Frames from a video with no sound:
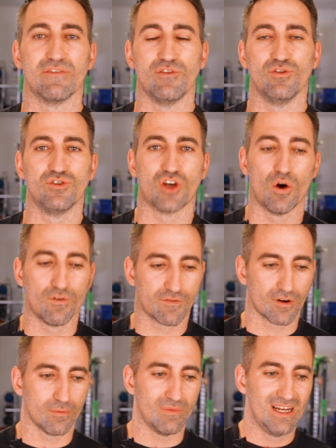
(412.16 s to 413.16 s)
if you go
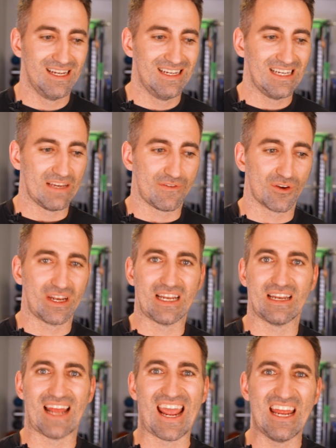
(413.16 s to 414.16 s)
from, if you're
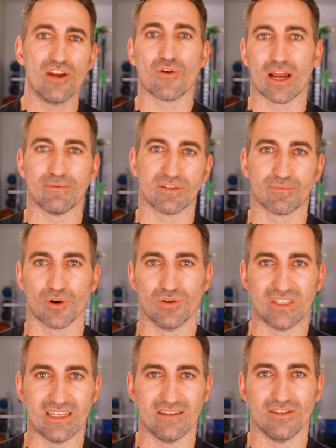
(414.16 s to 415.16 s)
eating 80 grams of
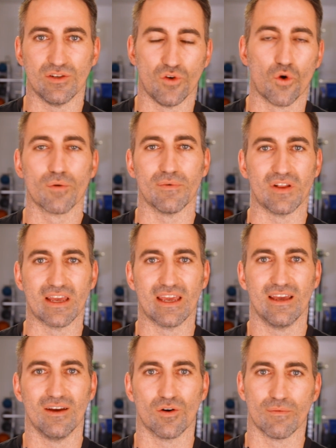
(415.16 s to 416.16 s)
protein normally,
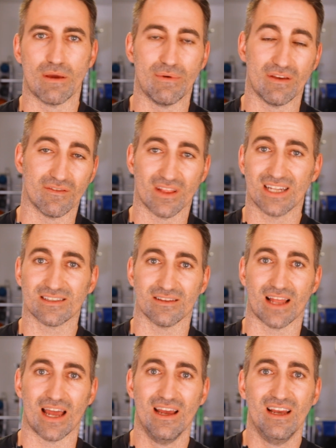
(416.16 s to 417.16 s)
or maybe even less than
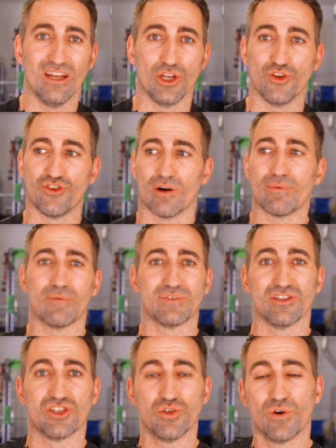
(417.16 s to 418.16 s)
that, and you jump up to
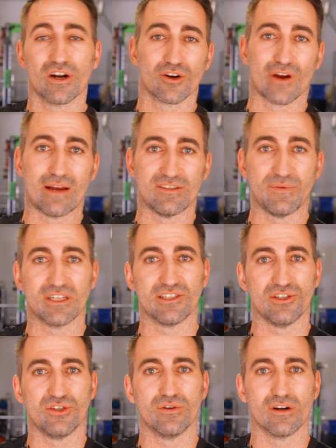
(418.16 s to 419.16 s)
200 grams because you're
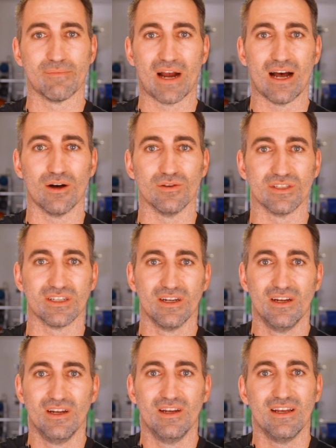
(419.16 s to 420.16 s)
200 pounds,
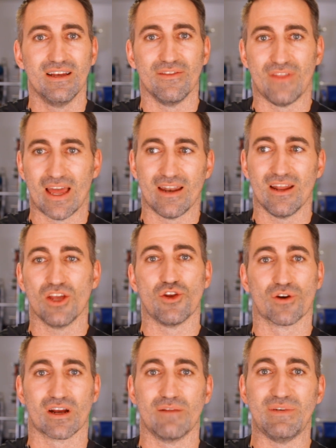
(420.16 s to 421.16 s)
then
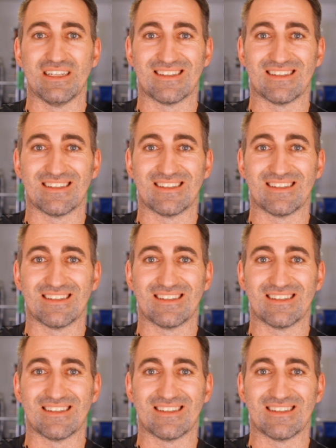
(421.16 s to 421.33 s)
you're gonna be